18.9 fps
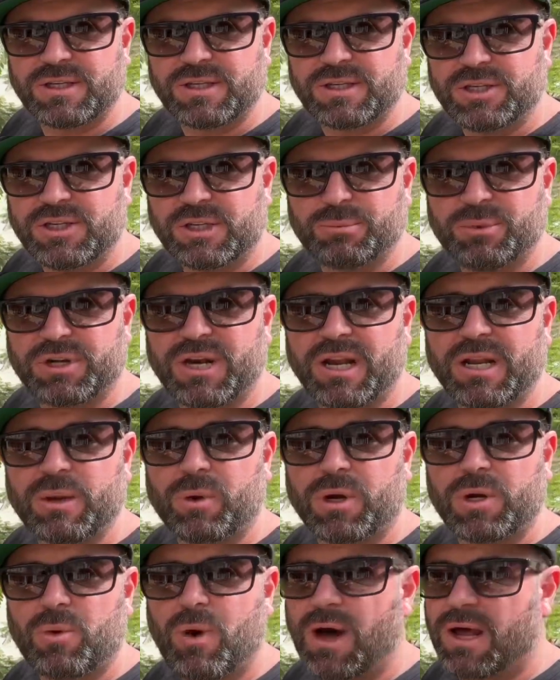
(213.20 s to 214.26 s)
You can put it anywhere
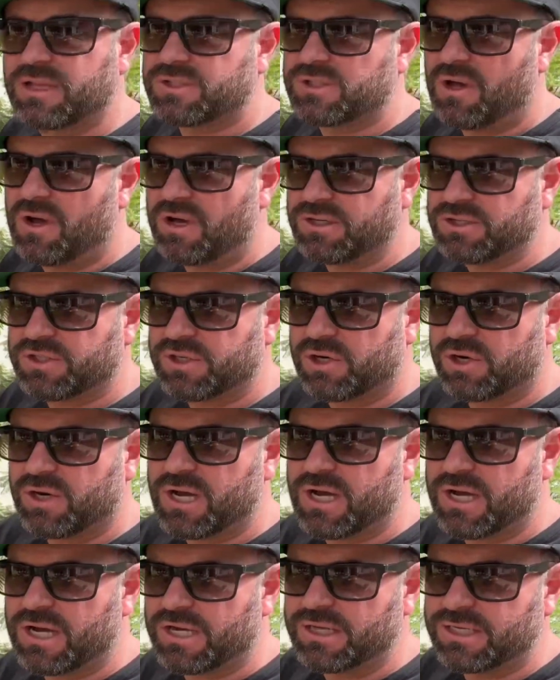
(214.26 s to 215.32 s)
you want as long as
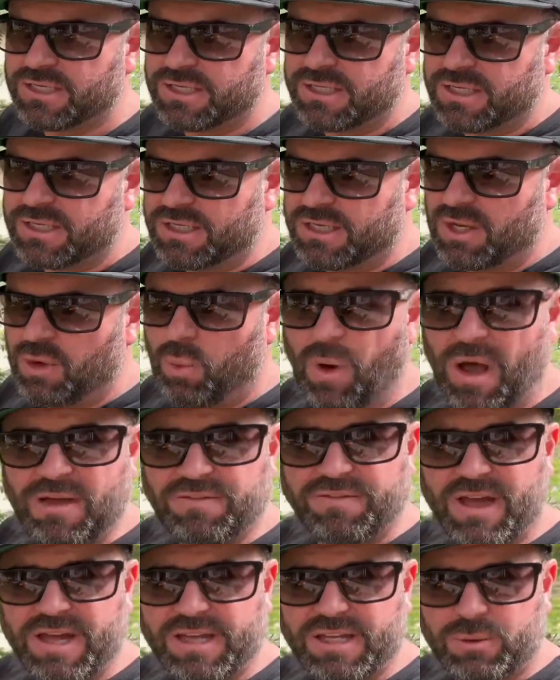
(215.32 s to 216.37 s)
your
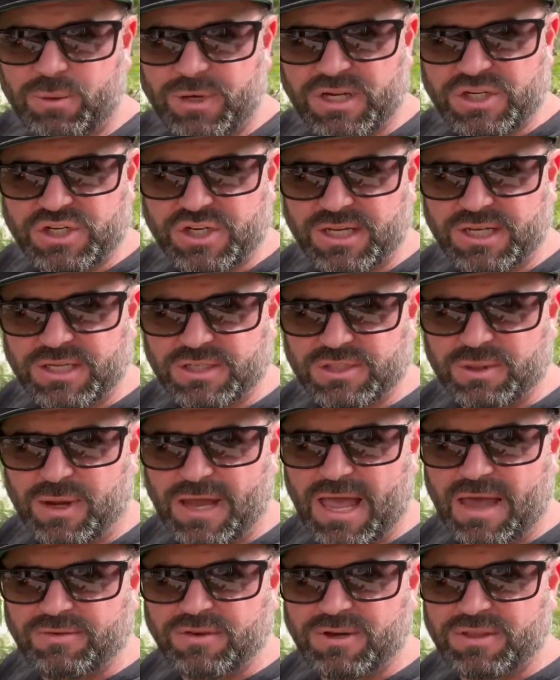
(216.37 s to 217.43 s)
Wi-Fi could reach it. So I
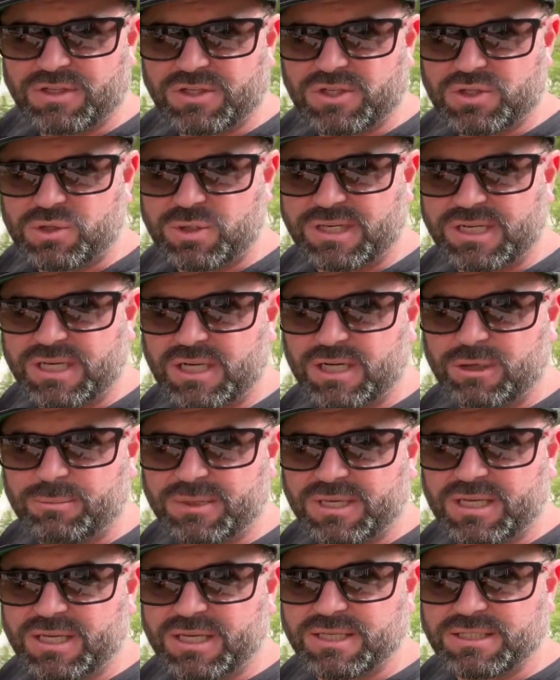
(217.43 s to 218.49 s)
have it on this tree here
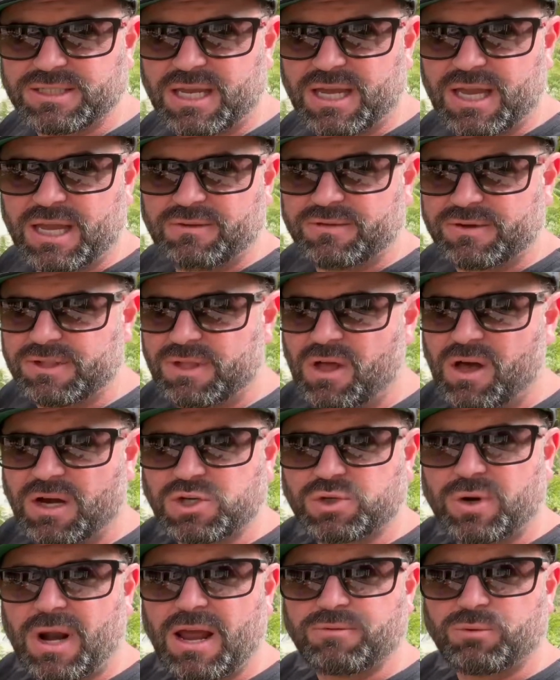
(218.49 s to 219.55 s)
because I have a long
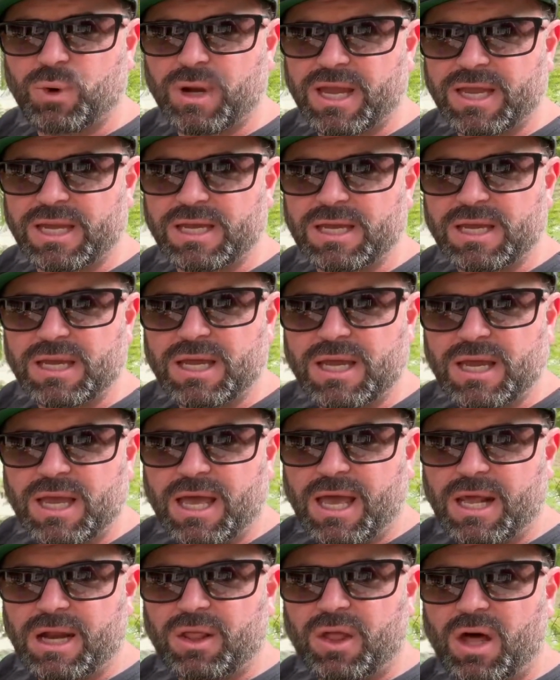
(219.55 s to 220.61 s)
driveway,
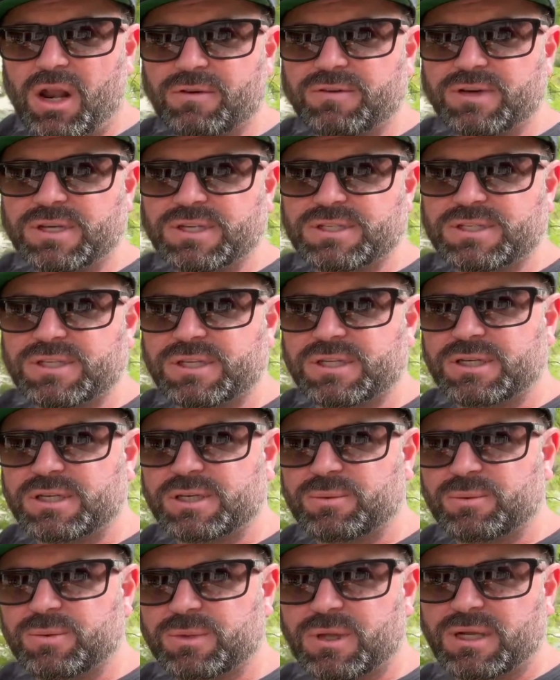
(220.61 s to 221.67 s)
and a lot
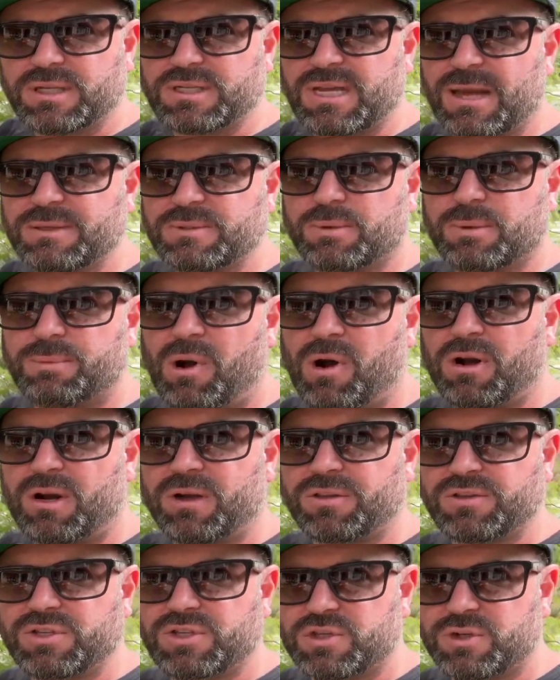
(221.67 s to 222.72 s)
of times we'll park on
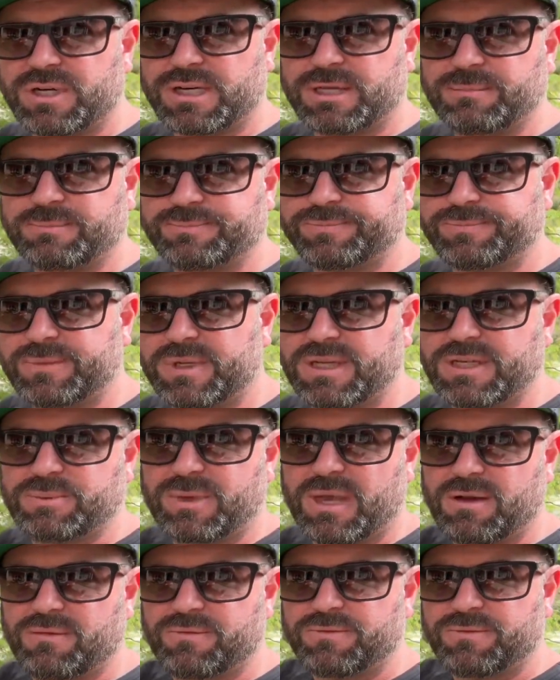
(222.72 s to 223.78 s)
the street because we have